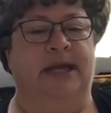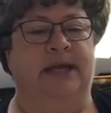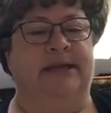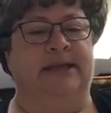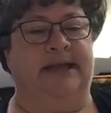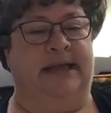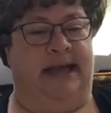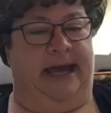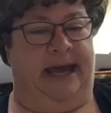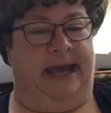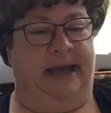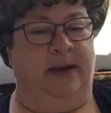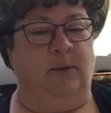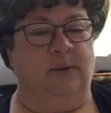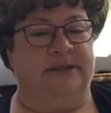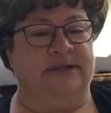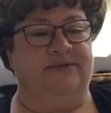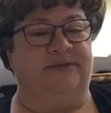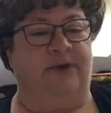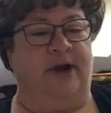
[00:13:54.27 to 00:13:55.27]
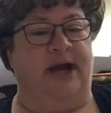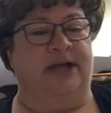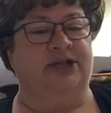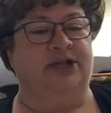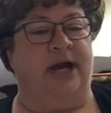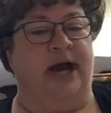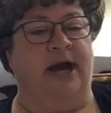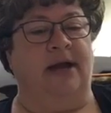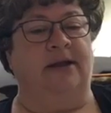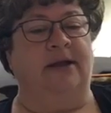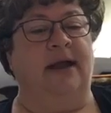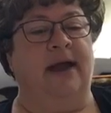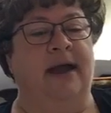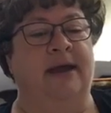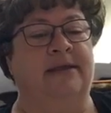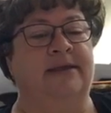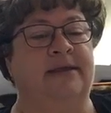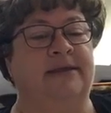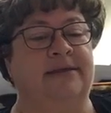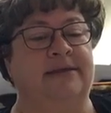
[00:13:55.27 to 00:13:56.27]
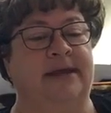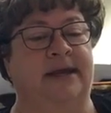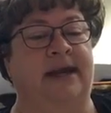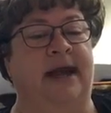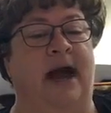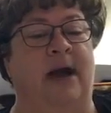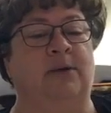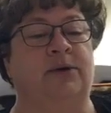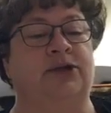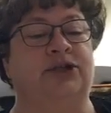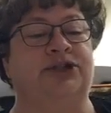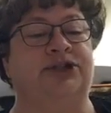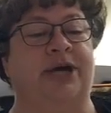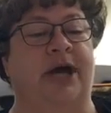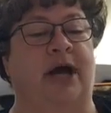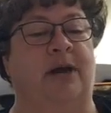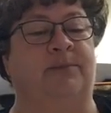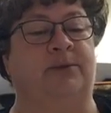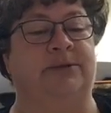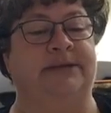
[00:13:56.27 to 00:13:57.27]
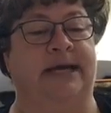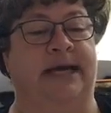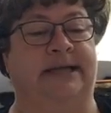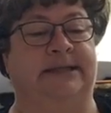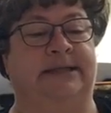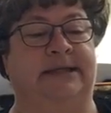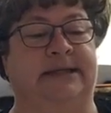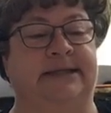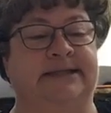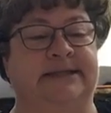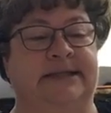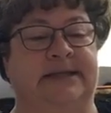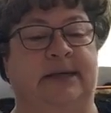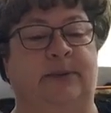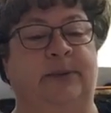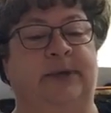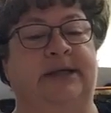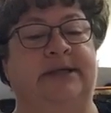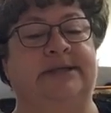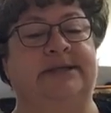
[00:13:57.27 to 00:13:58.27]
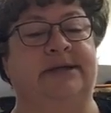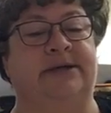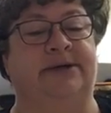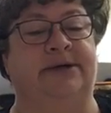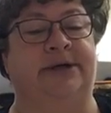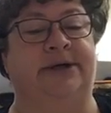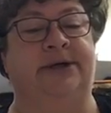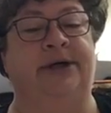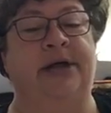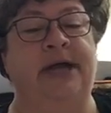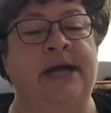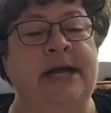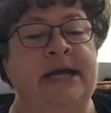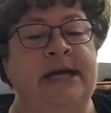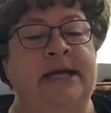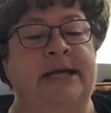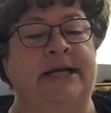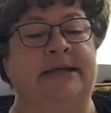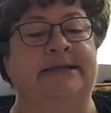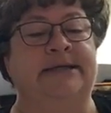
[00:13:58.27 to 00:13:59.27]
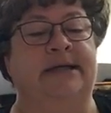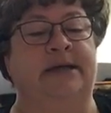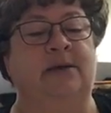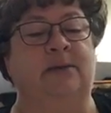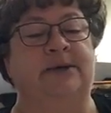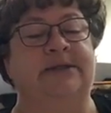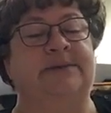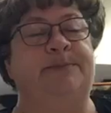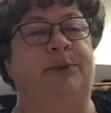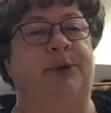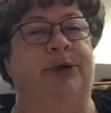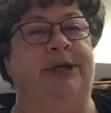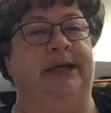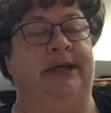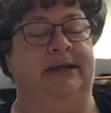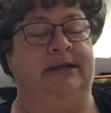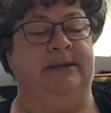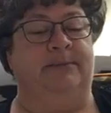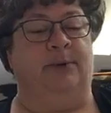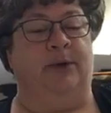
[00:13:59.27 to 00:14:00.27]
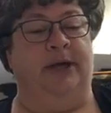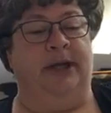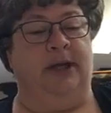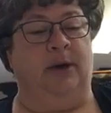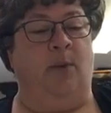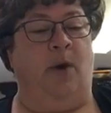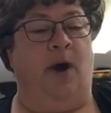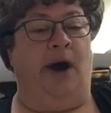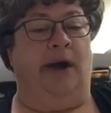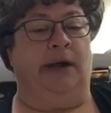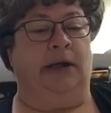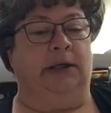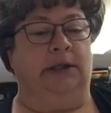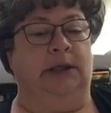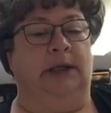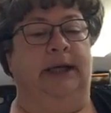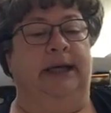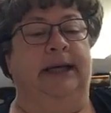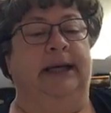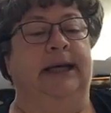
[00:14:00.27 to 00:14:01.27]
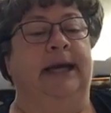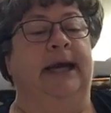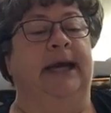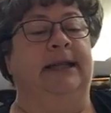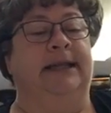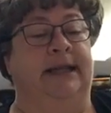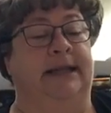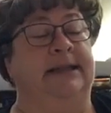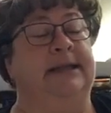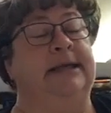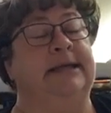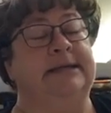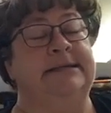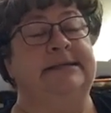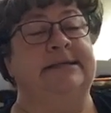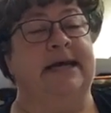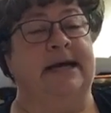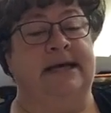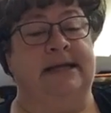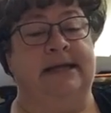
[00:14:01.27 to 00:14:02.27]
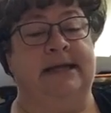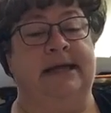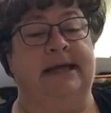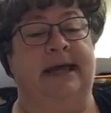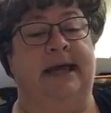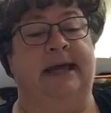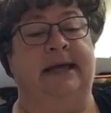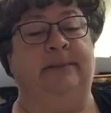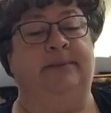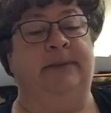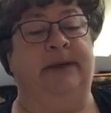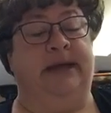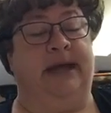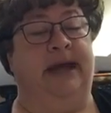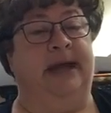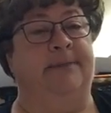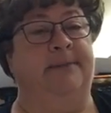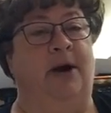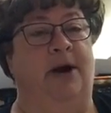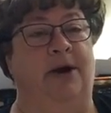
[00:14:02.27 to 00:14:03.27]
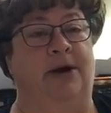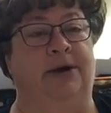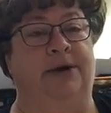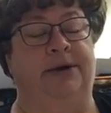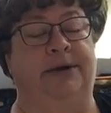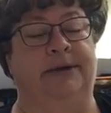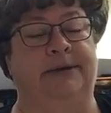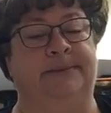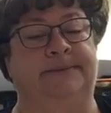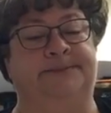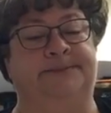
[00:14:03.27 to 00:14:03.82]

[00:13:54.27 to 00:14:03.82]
The egg was fragile and the thin outer shell protecting its liquid interior until it was put in the boiling water, and then the inside of the egg became hard.